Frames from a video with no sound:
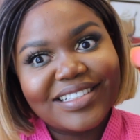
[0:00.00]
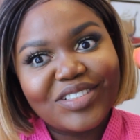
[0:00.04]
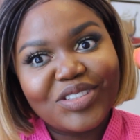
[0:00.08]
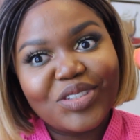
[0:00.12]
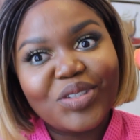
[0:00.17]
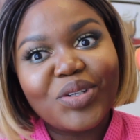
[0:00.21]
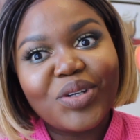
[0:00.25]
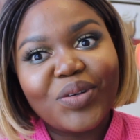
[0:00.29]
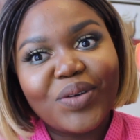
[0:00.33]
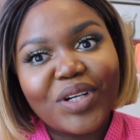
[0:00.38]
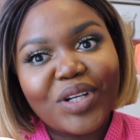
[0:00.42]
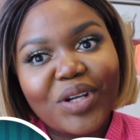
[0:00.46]

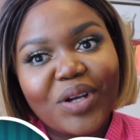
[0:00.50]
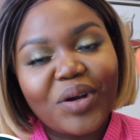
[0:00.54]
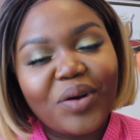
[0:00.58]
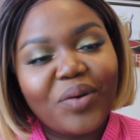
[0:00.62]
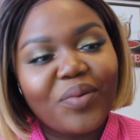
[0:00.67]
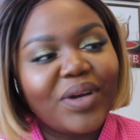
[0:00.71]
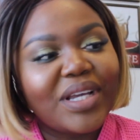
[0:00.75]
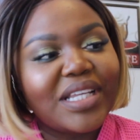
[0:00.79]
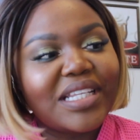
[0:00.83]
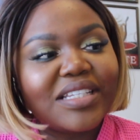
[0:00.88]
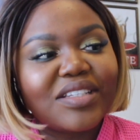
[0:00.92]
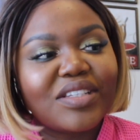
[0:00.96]
Juno Co
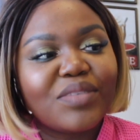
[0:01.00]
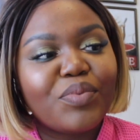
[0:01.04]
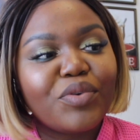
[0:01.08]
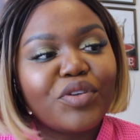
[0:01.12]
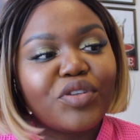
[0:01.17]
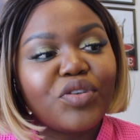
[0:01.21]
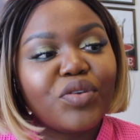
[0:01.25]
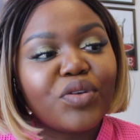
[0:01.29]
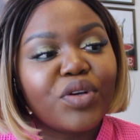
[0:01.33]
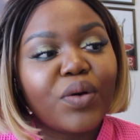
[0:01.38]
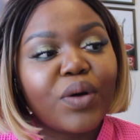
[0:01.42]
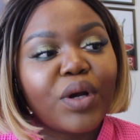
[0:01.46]
wins.
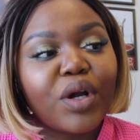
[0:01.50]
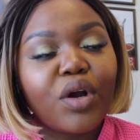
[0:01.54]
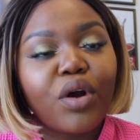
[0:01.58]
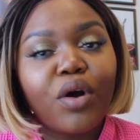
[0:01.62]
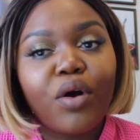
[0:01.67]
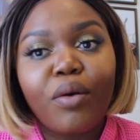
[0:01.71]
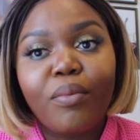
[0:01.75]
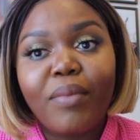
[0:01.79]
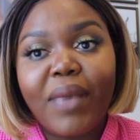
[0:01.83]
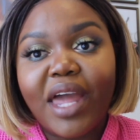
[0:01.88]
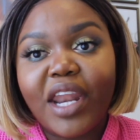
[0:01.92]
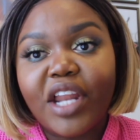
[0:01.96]
Juno
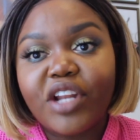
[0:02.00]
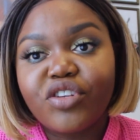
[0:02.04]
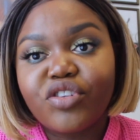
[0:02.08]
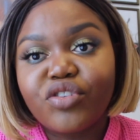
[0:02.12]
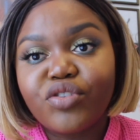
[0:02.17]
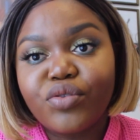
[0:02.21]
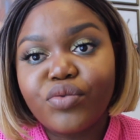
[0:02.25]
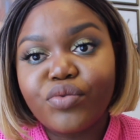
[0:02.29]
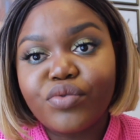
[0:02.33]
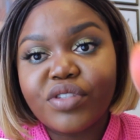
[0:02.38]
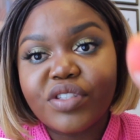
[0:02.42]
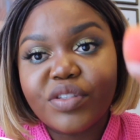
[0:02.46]
Co managed
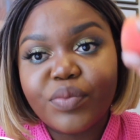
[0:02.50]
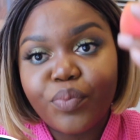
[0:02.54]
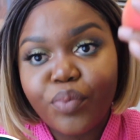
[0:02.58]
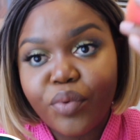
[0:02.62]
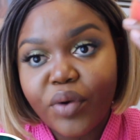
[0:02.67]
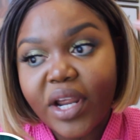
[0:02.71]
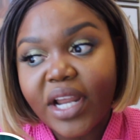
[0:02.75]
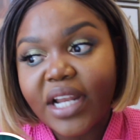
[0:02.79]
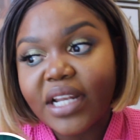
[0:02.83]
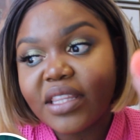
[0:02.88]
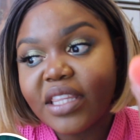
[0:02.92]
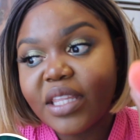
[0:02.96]
to
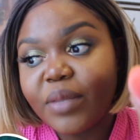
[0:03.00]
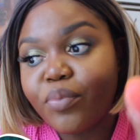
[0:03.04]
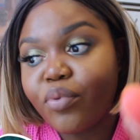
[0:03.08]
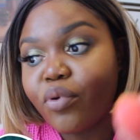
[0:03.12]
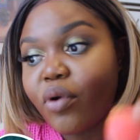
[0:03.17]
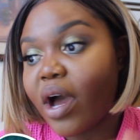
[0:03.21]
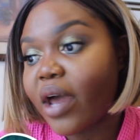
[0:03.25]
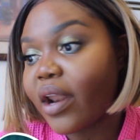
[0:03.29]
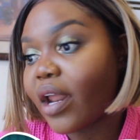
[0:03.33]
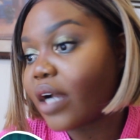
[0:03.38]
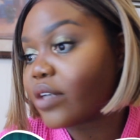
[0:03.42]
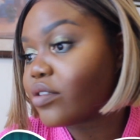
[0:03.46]
spread the
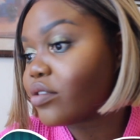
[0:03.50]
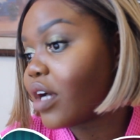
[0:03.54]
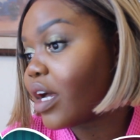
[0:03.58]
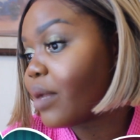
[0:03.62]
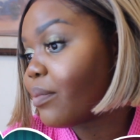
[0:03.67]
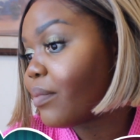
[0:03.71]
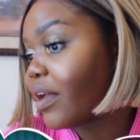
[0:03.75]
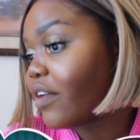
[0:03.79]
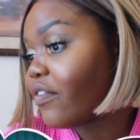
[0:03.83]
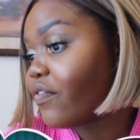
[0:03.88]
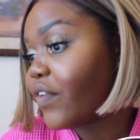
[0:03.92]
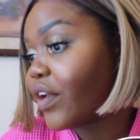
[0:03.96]
product
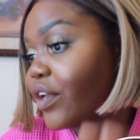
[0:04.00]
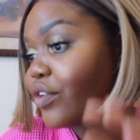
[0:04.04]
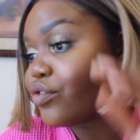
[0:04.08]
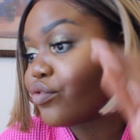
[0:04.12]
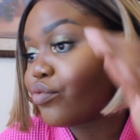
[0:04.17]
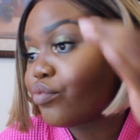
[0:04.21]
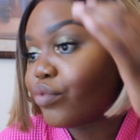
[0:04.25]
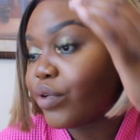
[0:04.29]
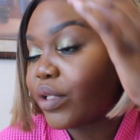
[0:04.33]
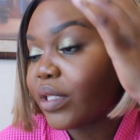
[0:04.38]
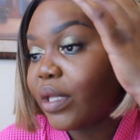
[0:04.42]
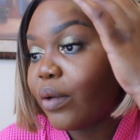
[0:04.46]
on my face
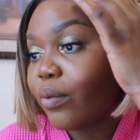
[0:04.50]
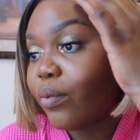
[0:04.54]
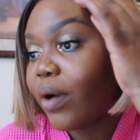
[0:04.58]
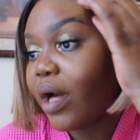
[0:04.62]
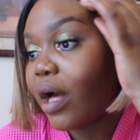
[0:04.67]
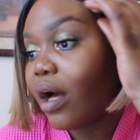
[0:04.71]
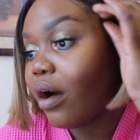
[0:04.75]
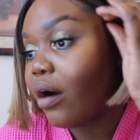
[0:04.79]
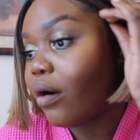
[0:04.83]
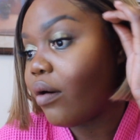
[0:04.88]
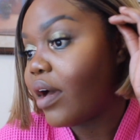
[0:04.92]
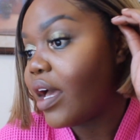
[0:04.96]
really
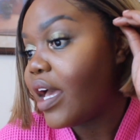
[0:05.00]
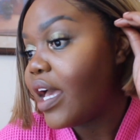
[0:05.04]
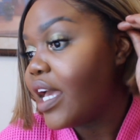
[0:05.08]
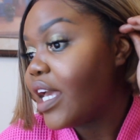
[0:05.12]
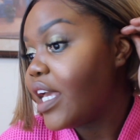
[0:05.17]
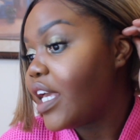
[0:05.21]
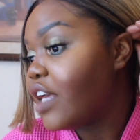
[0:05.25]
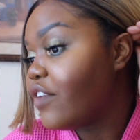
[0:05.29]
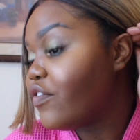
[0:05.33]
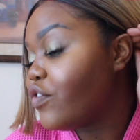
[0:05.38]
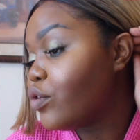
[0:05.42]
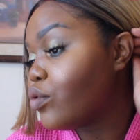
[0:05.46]
well.
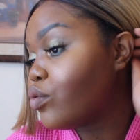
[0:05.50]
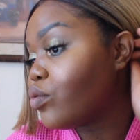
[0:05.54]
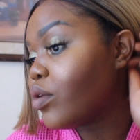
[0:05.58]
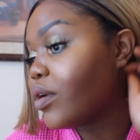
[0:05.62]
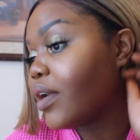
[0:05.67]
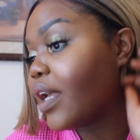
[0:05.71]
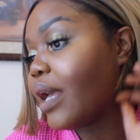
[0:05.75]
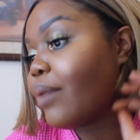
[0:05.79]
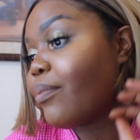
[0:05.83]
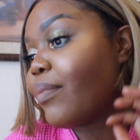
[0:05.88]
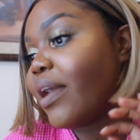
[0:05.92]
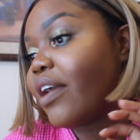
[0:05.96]
If you
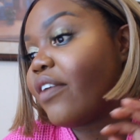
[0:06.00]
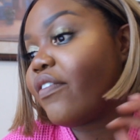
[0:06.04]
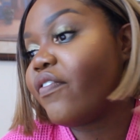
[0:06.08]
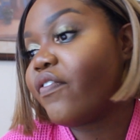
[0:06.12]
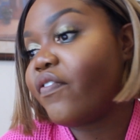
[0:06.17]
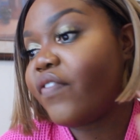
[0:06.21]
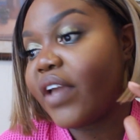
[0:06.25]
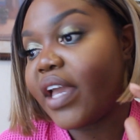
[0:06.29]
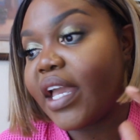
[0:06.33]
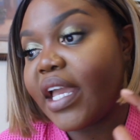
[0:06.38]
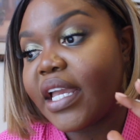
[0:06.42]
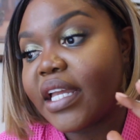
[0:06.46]
look at my
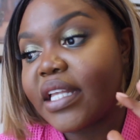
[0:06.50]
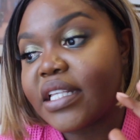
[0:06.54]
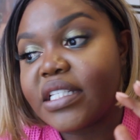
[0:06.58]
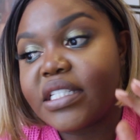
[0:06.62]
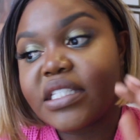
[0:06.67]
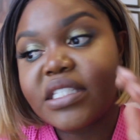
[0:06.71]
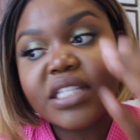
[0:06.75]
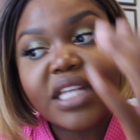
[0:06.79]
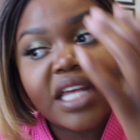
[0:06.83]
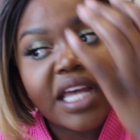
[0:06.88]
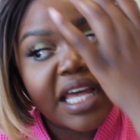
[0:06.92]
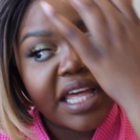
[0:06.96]

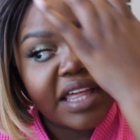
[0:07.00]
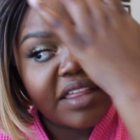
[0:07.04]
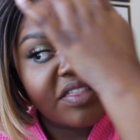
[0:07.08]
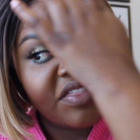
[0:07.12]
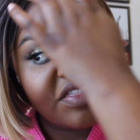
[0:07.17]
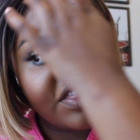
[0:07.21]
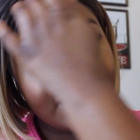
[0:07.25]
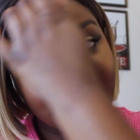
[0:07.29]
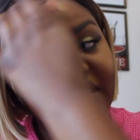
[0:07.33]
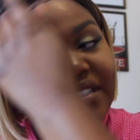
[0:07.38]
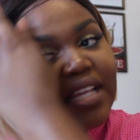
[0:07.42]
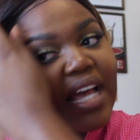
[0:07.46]
face,
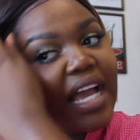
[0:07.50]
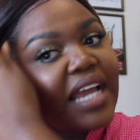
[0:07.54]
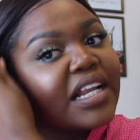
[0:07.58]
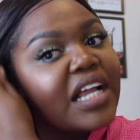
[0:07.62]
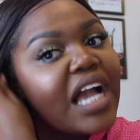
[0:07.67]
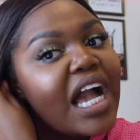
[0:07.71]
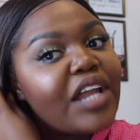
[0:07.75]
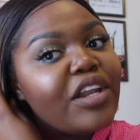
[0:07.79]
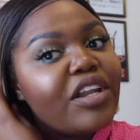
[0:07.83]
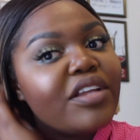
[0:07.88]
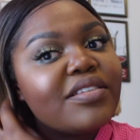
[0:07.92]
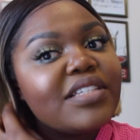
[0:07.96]
this side
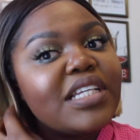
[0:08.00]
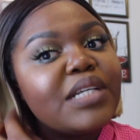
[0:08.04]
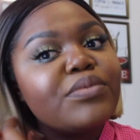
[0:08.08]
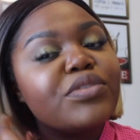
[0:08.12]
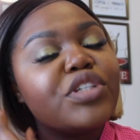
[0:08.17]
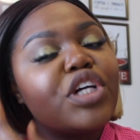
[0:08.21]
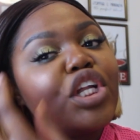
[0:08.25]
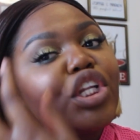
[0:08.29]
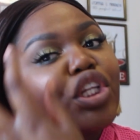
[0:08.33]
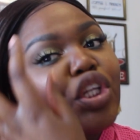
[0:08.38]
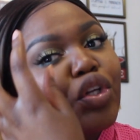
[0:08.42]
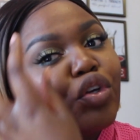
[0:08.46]
kind of seems
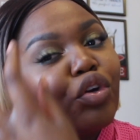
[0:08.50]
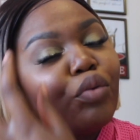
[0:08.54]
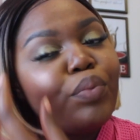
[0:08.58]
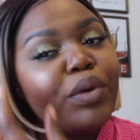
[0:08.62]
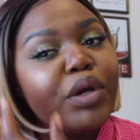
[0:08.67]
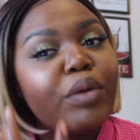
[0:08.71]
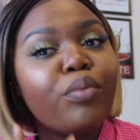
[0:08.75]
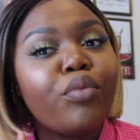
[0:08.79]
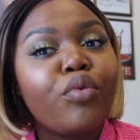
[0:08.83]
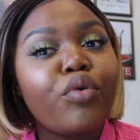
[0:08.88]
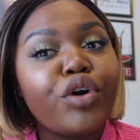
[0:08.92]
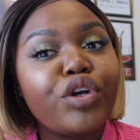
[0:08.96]
a little
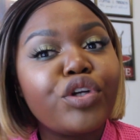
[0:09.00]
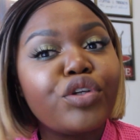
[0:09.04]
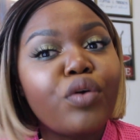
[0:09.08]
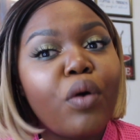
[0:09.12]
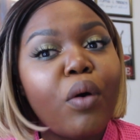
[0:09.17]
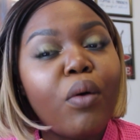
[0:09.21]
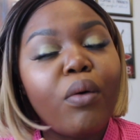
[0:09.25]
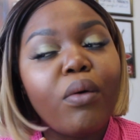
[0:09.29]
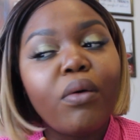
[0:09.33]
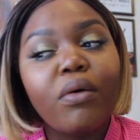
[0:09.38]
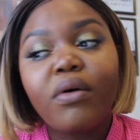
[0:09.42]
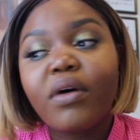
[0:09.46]
bit more
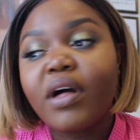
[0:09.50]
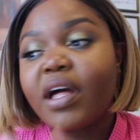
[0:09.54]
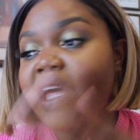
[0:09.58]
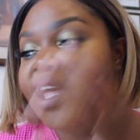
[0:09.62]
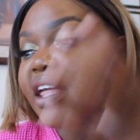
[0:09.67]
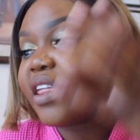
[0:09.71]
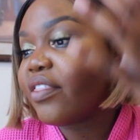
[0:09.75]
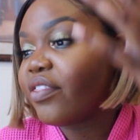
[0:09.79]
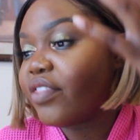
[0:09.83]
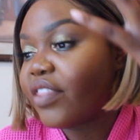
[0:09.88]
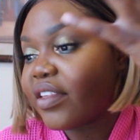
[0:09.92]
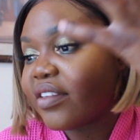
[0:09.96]
dull.
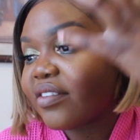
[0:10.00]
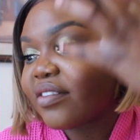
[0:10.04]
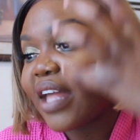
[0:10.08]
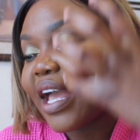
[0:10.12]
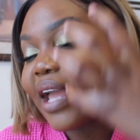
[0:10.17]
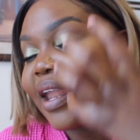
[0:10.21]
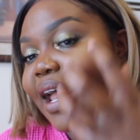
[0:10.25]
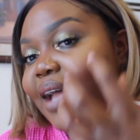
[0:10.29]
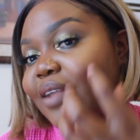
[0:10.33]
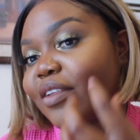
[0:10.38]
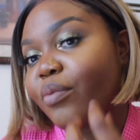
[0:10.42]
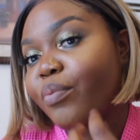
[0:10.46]
This
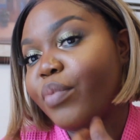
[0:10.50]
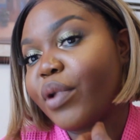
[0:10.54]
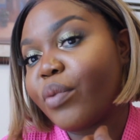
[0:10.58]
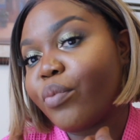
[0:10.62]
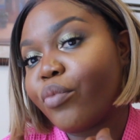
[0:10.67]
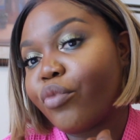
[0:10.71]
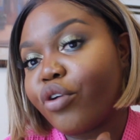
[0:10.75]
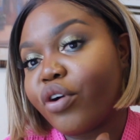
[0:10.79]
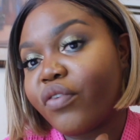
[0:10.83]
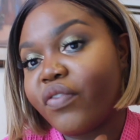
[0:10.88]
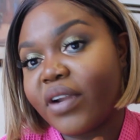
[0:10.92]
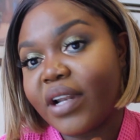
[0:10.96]
side has a bit
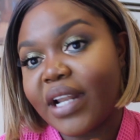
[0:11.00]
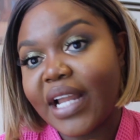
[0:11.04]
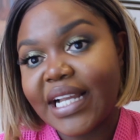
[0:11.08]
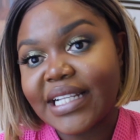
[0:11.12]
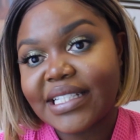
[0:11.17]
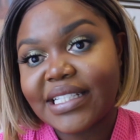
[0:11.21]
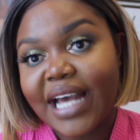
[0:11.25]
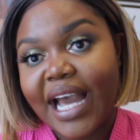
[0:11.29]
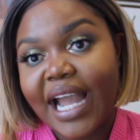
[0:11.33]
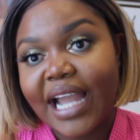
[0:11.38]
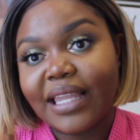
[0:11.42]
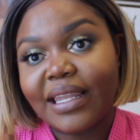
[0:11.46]
more of a
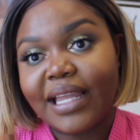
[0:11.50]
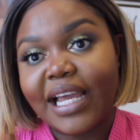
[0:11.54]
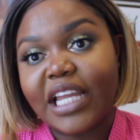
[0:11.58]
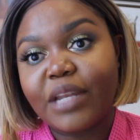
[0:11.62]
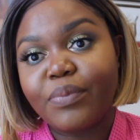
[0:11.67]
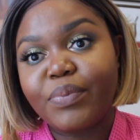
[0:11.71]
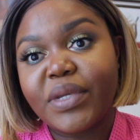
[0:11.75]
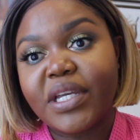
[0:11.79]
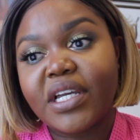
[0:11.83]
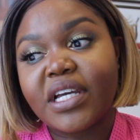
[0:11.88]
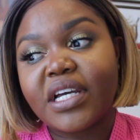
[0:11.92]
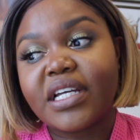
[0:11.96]
nice
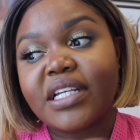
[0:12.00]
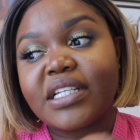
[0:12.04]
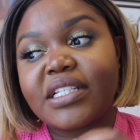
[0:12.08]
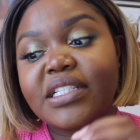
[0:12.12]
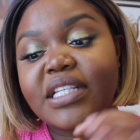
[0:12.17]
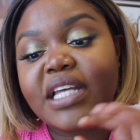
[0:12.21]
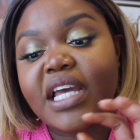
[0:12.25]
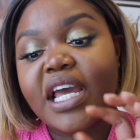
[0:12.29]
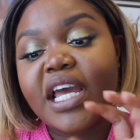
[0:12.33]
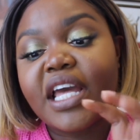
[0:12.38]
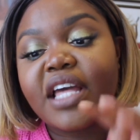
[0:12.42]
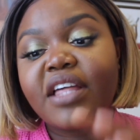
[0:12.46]
highlight because